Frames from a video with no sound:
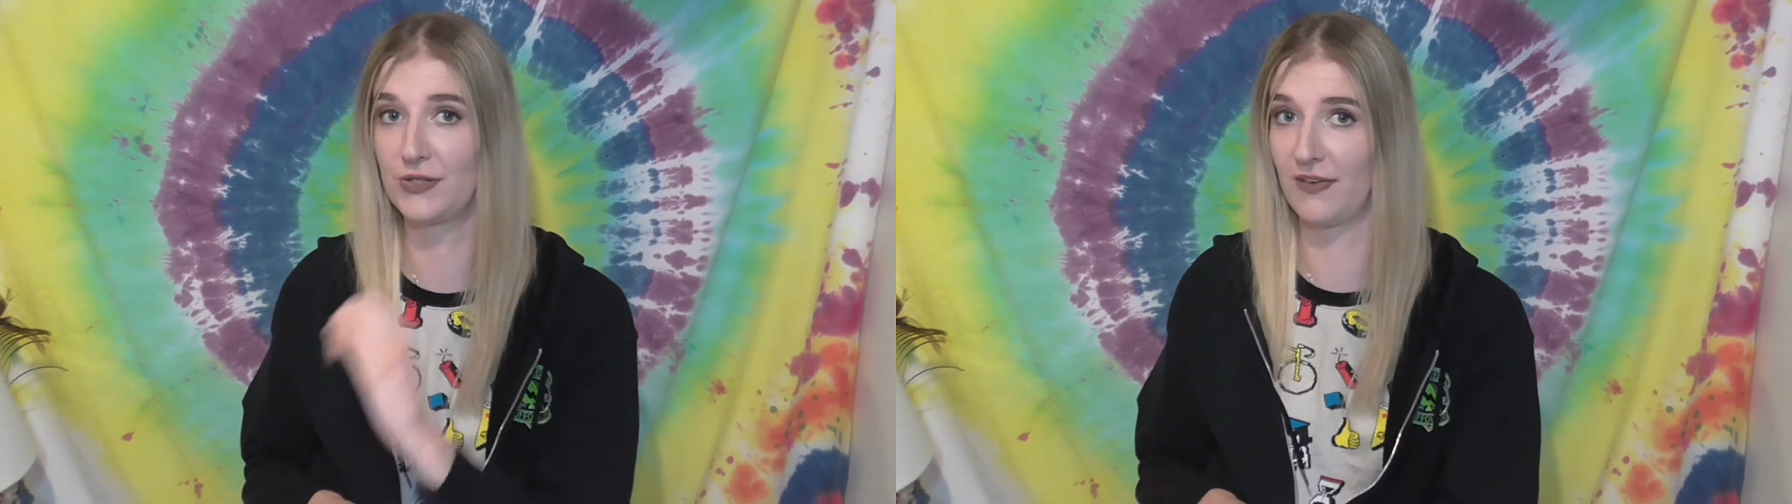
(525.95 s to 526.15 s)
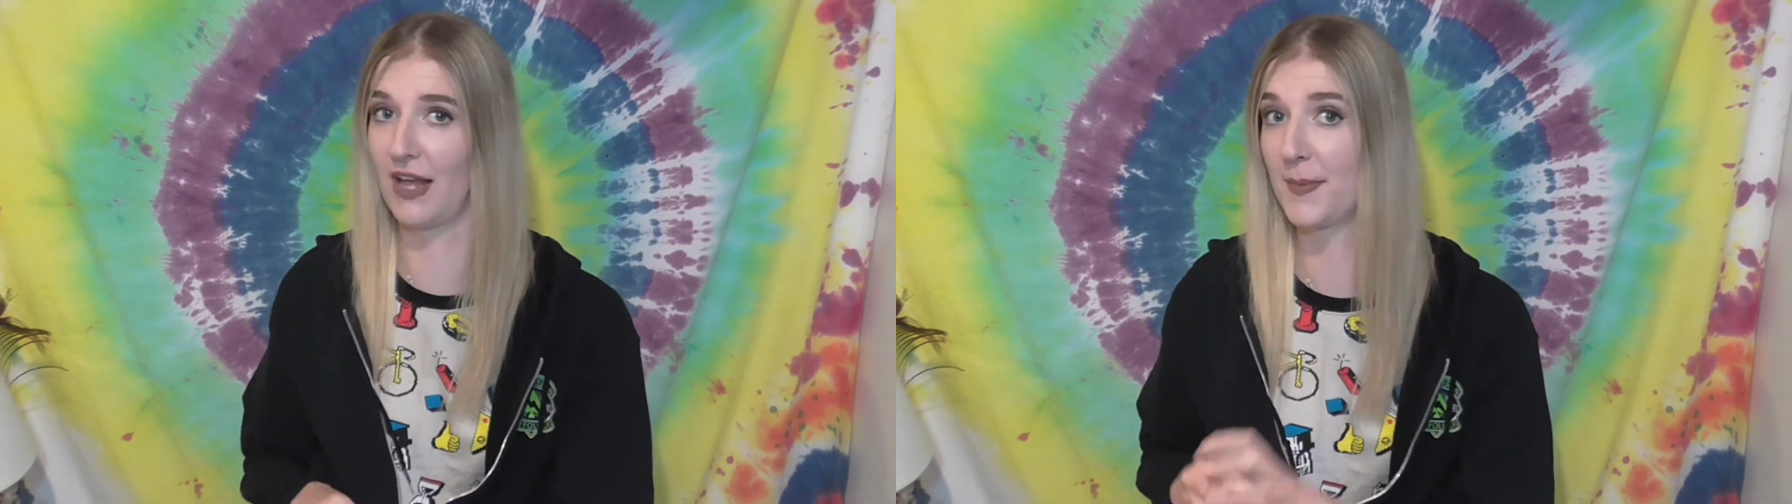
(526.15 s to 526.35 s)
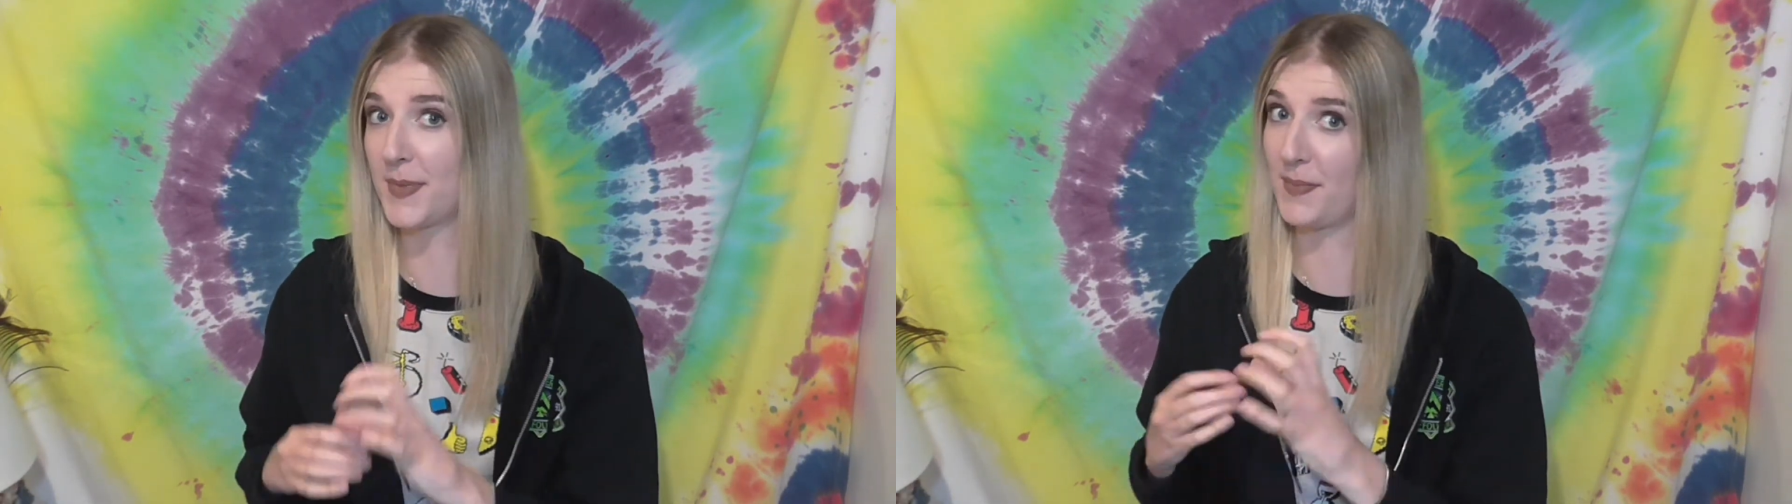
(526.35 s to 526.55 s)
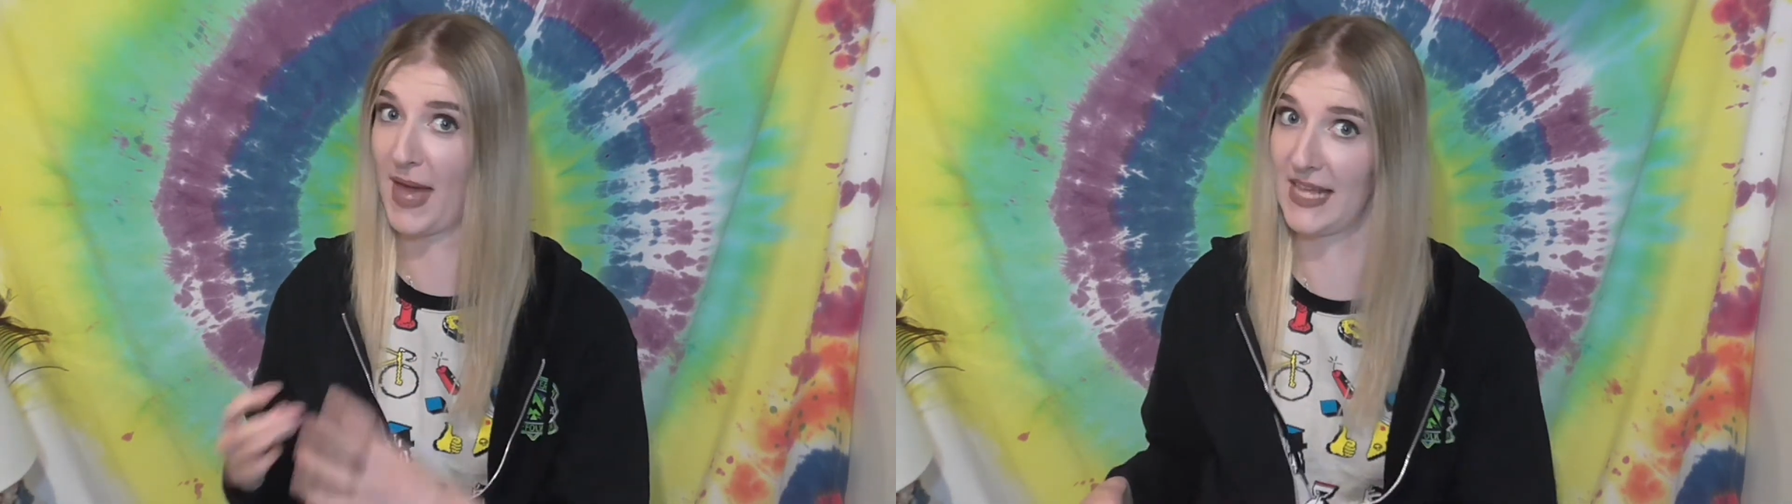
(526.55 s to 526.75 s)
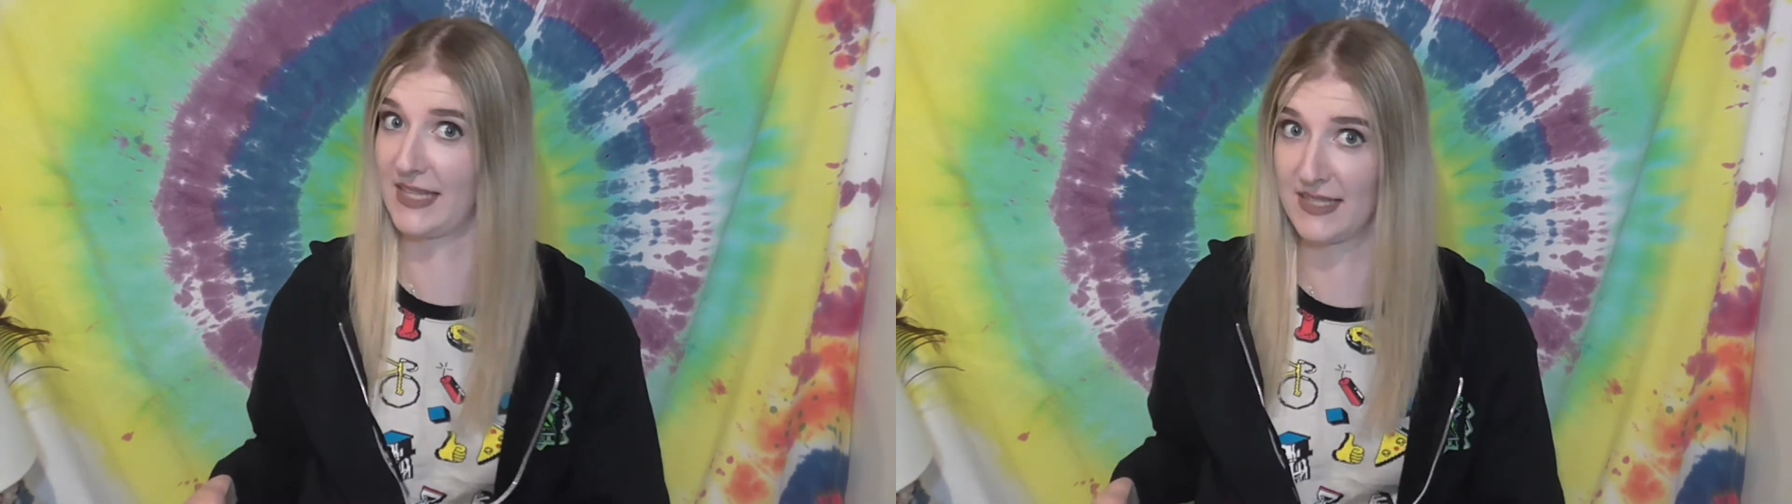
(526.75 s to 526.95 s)
develop the
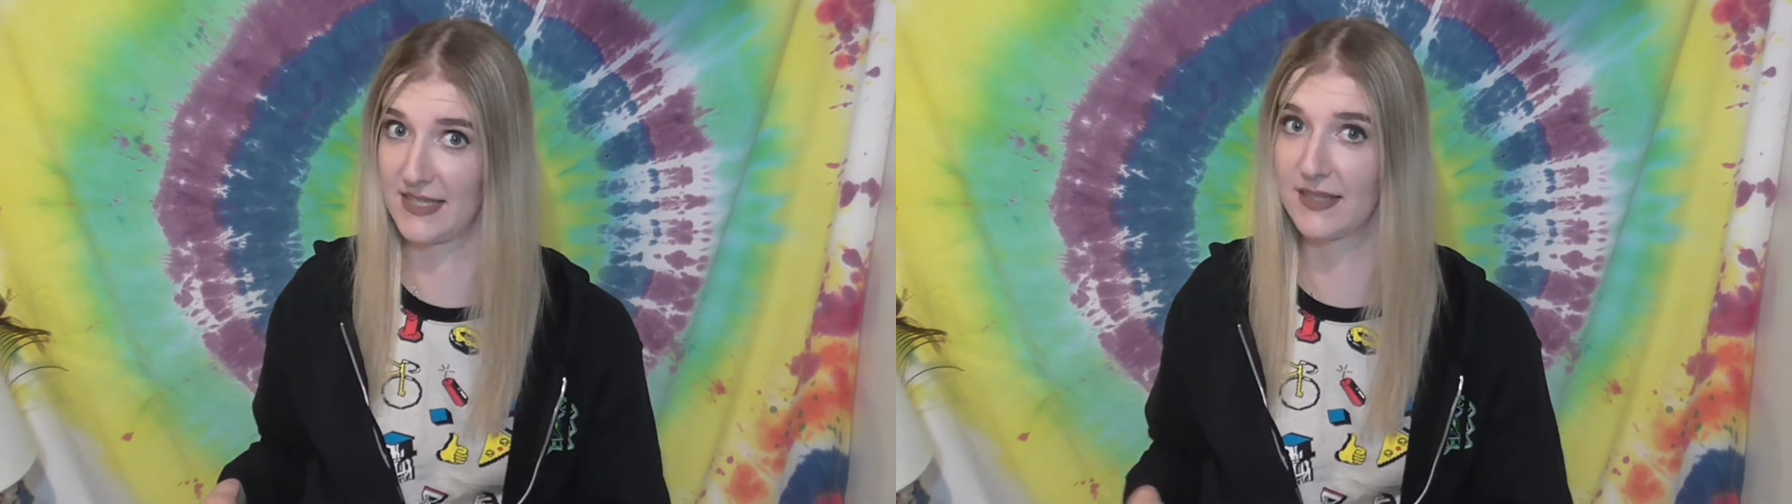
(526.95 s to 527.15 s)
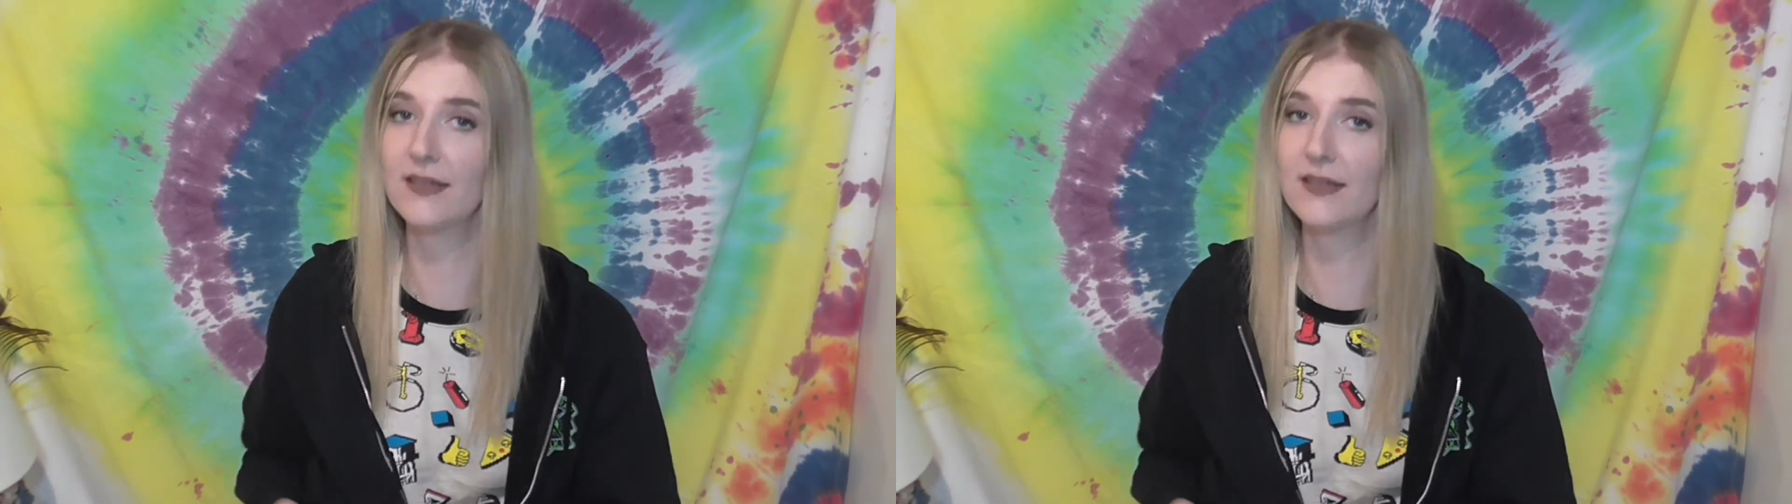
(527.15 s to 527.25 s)
patterns.